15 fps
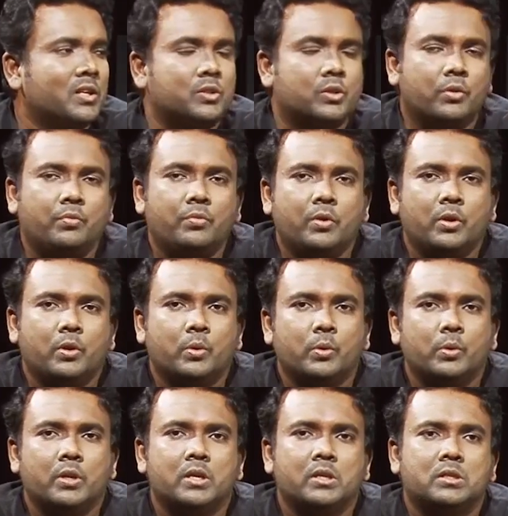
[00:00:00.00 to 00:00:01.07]
So if you
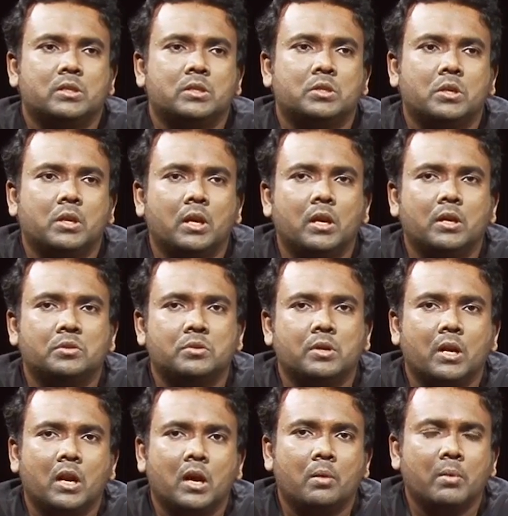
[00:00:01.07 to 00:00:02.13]
do this in
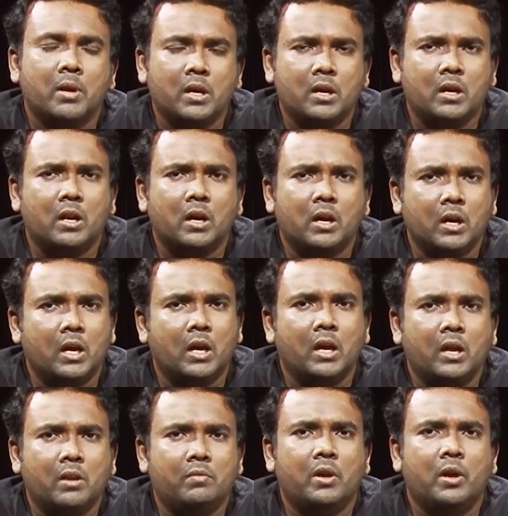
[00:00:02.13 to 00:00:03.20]
Sri Lanka, but
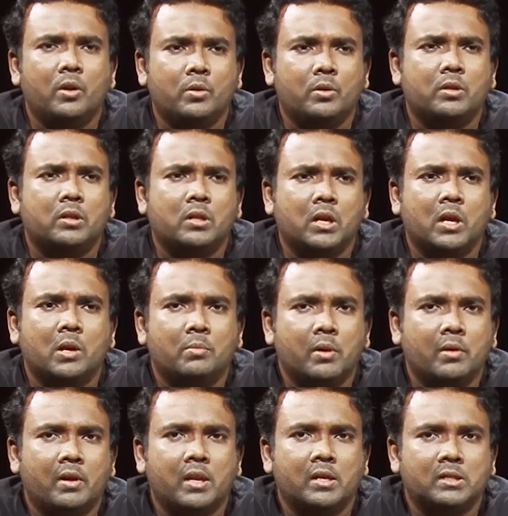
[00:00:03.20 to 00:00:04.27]
again we have to think
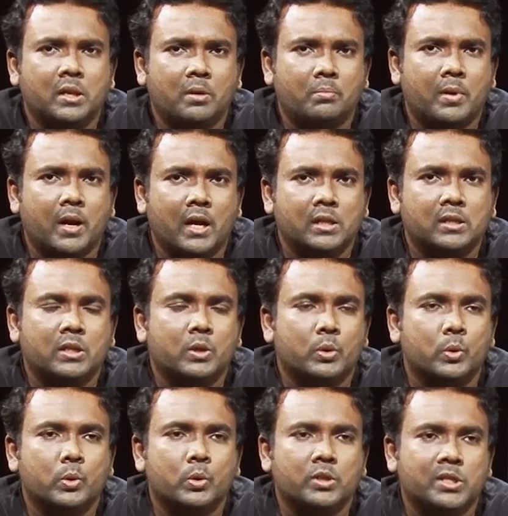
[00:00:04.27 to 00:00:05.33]
about it. When I say pricing,
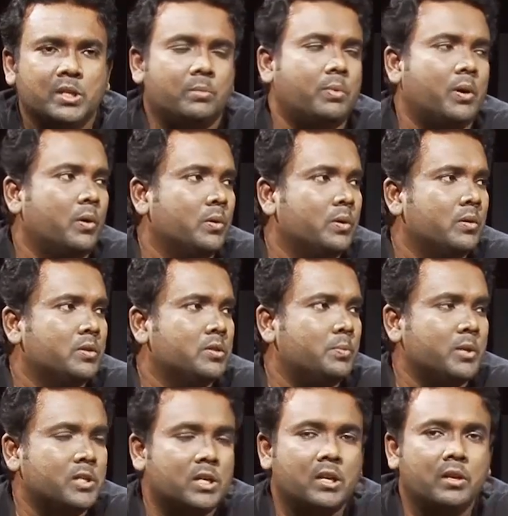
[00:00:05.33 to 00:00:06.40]
don't cheap out,
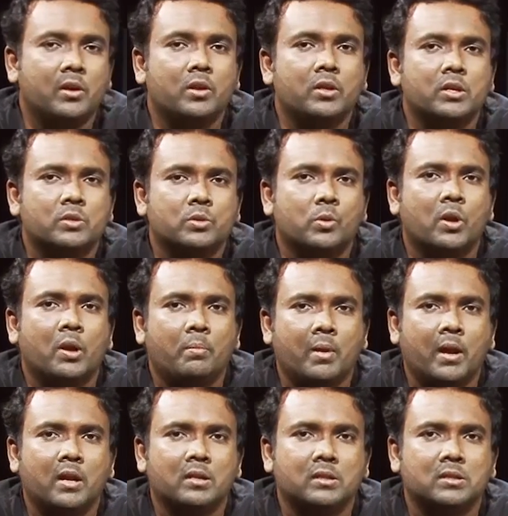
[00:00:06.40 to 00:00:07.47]
especially on the solar
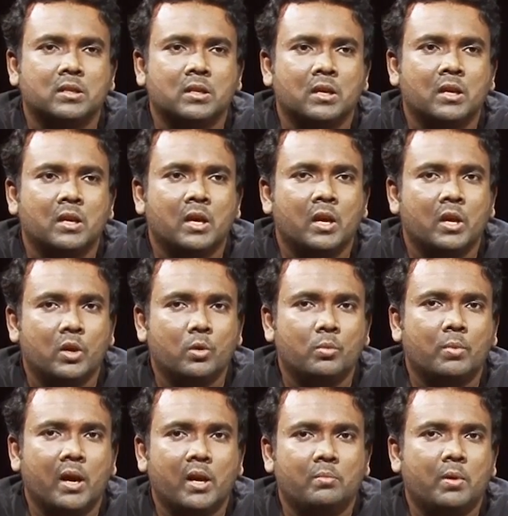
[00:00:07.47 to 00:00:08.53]
panels. You
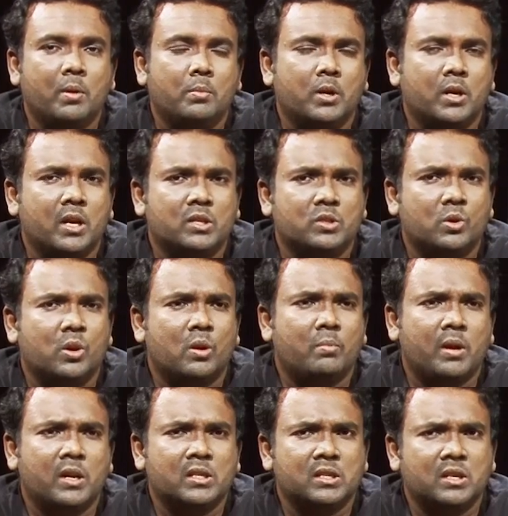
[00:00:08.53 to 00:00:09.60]
might be able to get solar
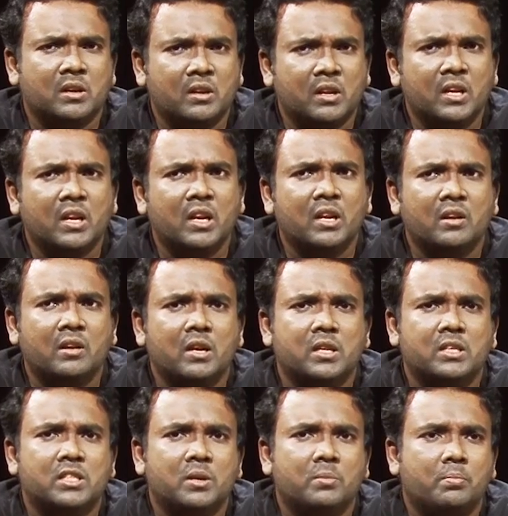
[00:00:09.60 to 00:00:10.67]
panels at a really
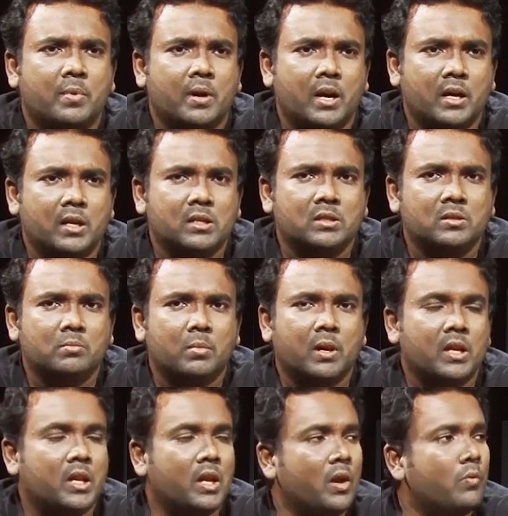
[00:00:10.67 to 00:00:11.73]
cheap price,
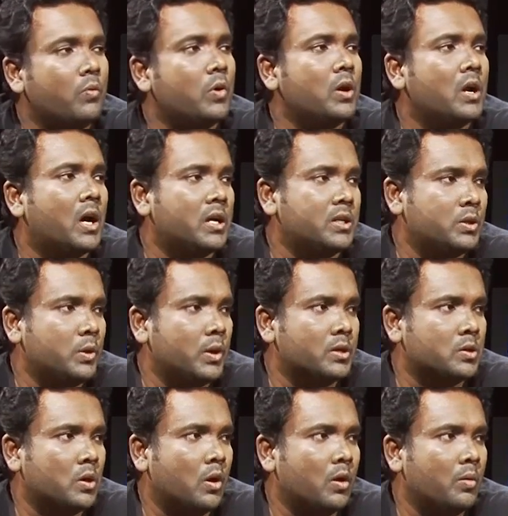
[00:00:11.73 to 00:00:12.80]
but they won't last you
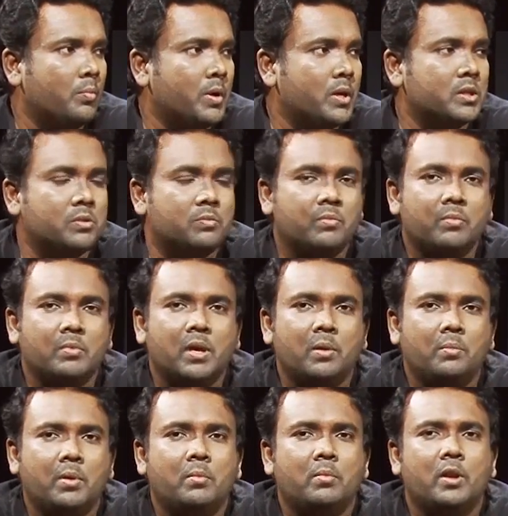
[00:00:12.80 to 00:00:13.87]
as long, because
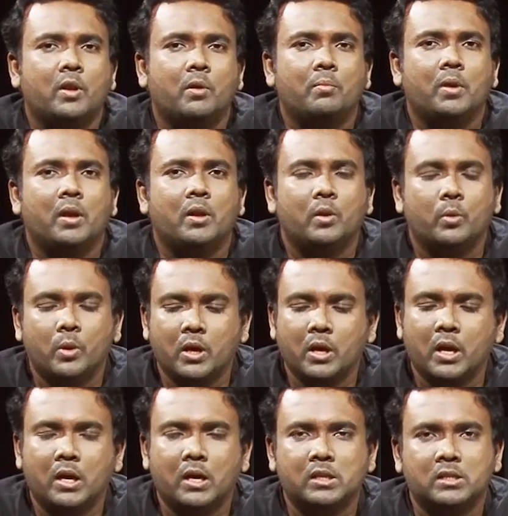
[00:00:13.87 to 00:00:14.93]
keep in mind you're doing
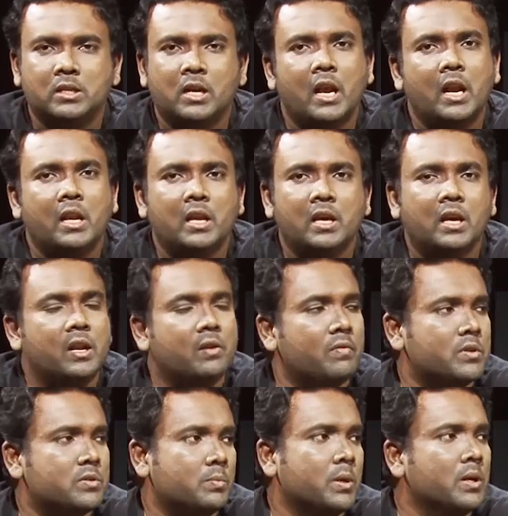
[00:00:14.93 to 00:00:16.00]
at least a 10-year
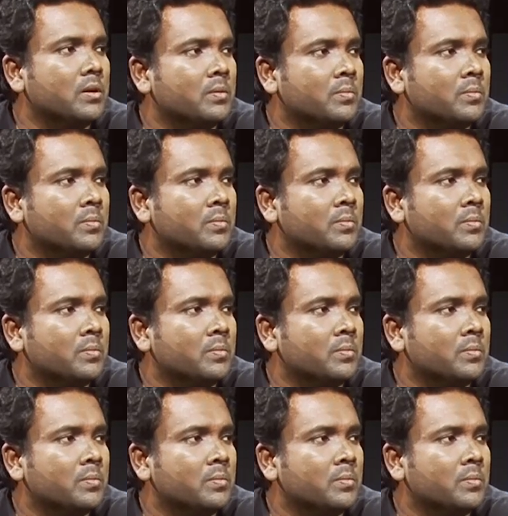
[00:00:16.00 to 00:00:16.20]
investment.